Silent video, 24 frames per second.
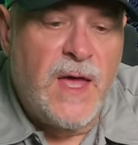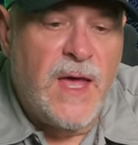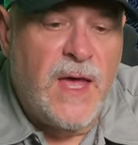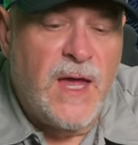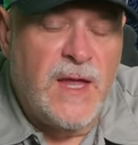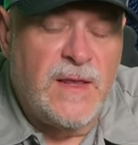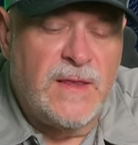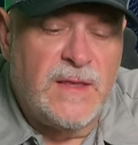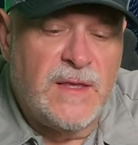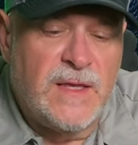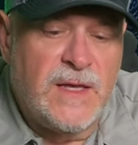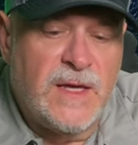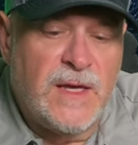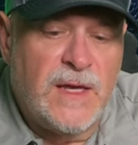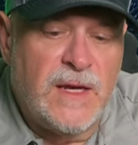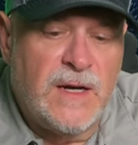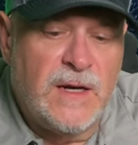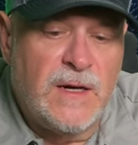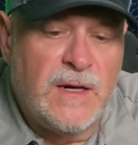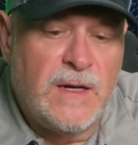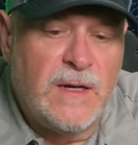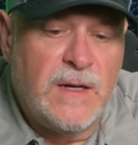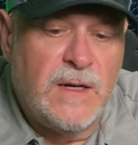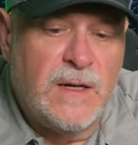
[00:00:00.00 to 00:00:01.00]
and
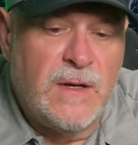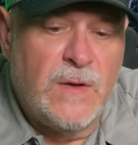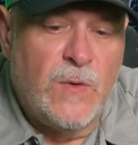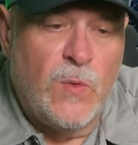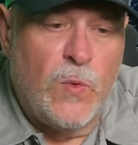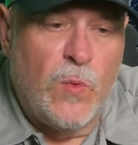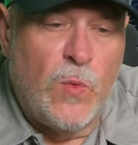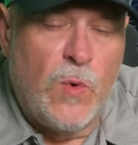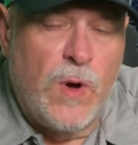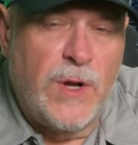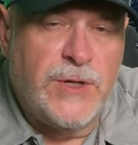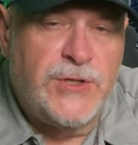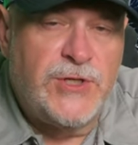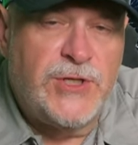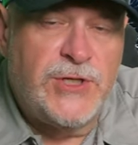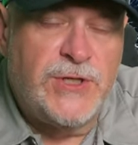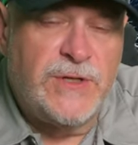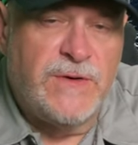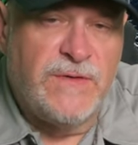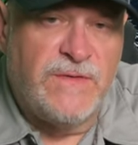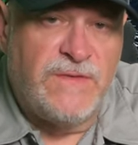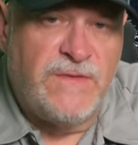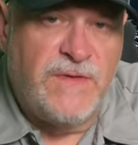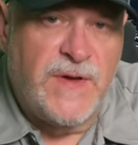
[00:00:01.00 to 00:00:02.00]
then once
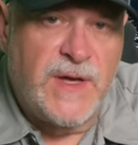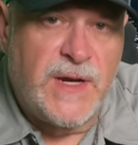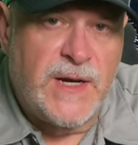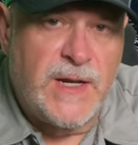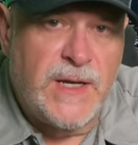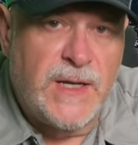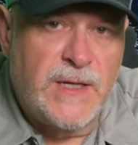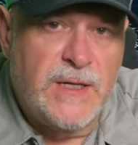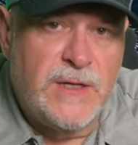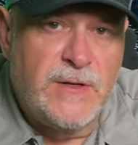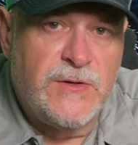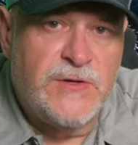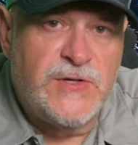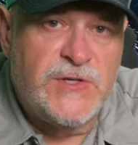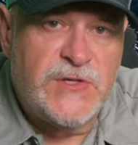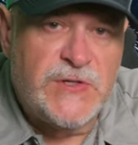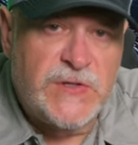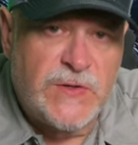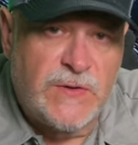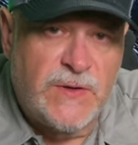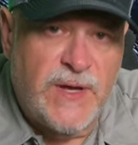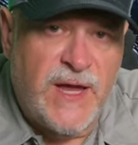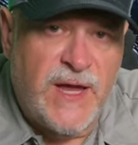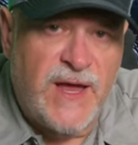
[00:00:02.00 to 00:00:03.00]
you fit it you
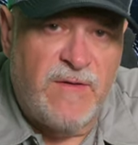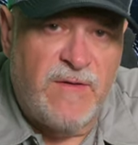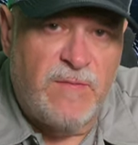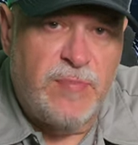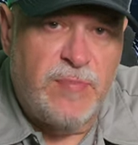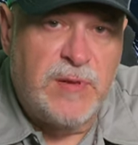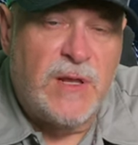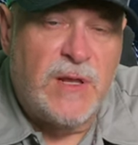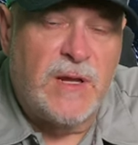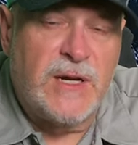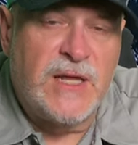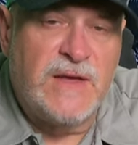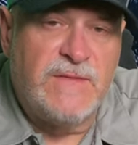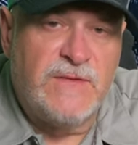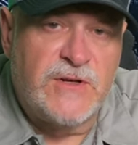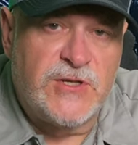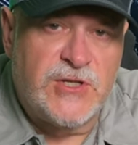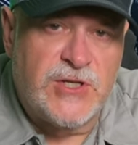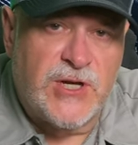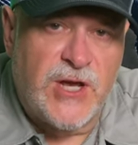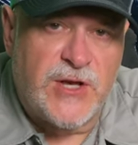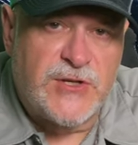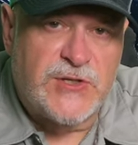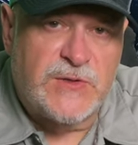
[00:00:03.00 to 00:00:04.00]
still have plenty of
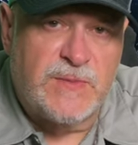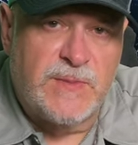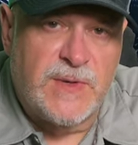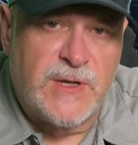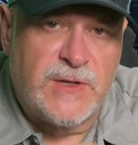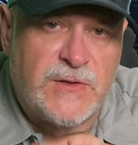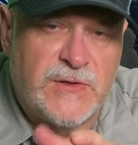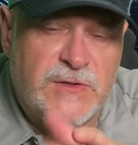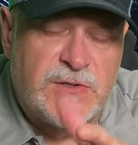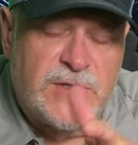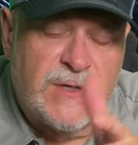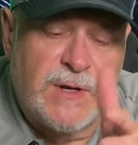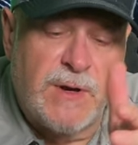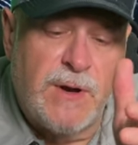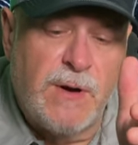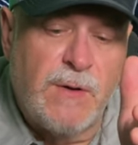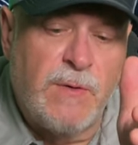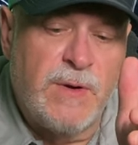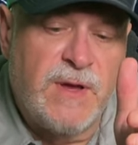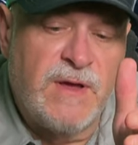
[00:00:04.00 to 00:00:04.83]
adjustment so